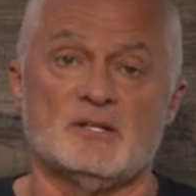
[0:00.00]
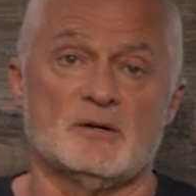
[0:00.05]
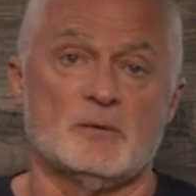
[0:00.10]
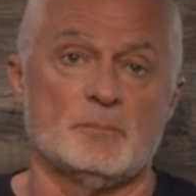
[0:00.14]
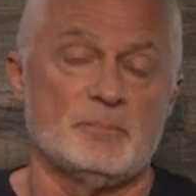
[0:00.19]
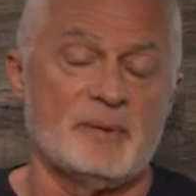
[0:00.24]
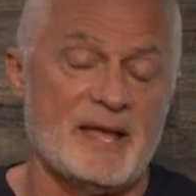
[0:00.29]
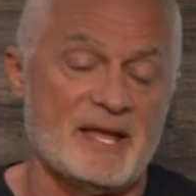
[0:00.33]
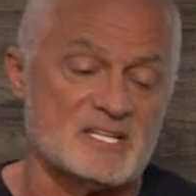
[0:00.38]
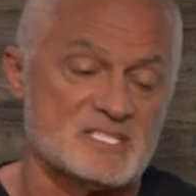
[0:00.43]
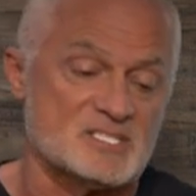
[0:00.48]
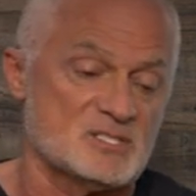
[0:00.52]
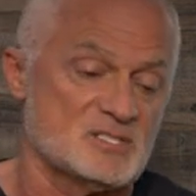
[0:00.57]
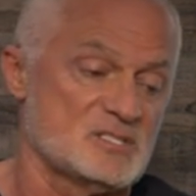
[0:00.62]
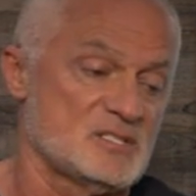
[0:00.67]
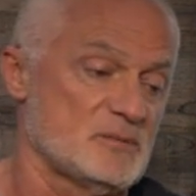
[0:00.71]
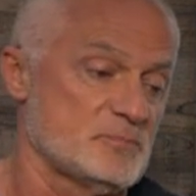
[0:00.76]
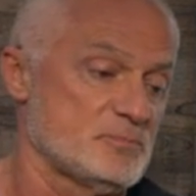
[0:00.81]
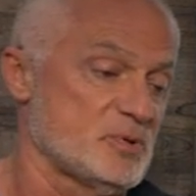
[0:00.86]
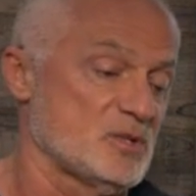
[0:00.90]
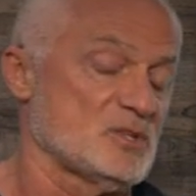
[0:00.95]
You know, banks
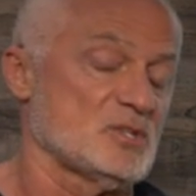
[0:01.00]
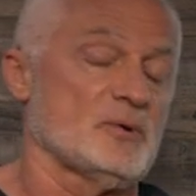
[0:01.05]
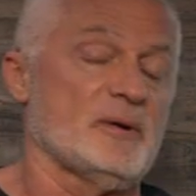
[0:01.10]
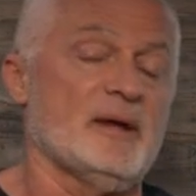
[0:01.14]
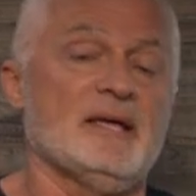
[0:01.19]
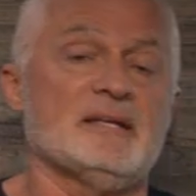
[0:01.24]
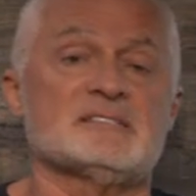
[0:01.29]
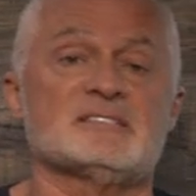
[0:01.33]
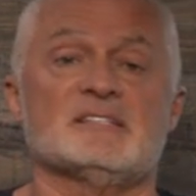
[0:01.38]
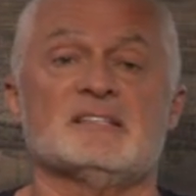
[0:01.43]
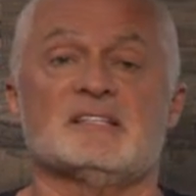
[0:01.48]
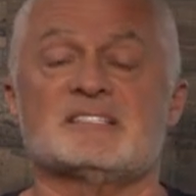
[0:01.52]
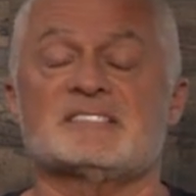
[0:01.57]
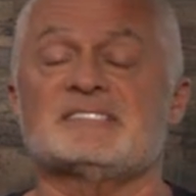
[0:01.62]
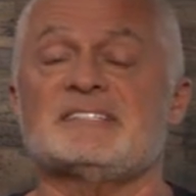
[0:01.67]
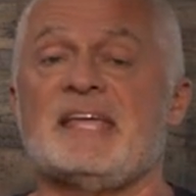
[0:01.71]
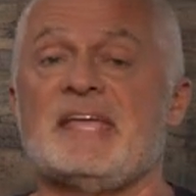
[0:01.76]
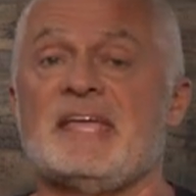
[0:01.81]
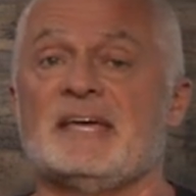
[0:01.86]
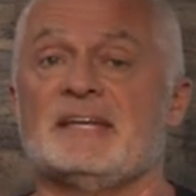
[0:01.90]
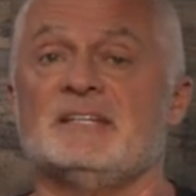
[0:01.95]
put their heads in the
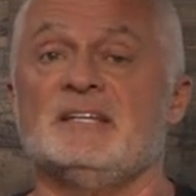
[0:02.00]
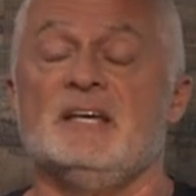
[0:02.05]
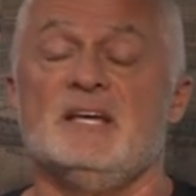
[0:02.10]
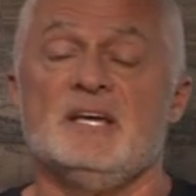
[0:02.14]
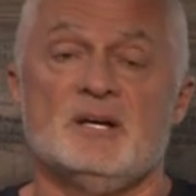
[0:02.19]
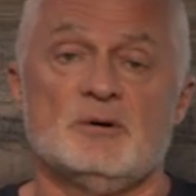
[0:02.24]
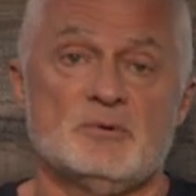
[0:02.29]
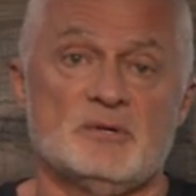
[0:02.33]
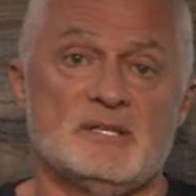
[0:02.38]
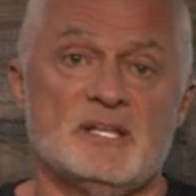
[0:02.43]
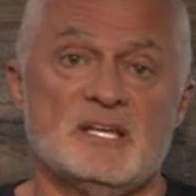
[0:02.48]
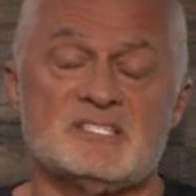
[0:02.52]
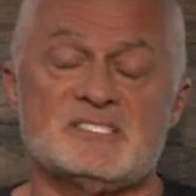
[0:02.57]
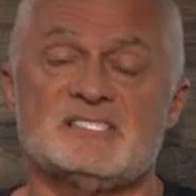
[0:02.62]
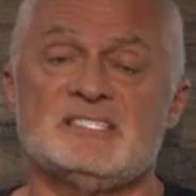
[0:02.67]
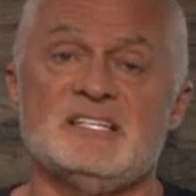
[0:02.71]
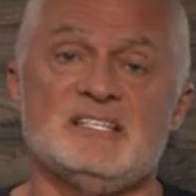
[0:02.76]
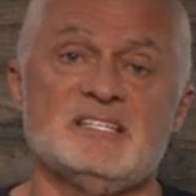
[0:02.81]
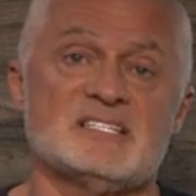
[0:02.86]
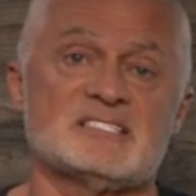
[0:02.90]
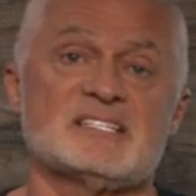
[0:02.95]
sand when they
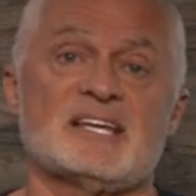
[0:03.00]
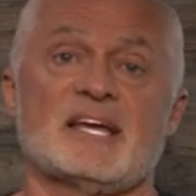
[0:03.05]
see this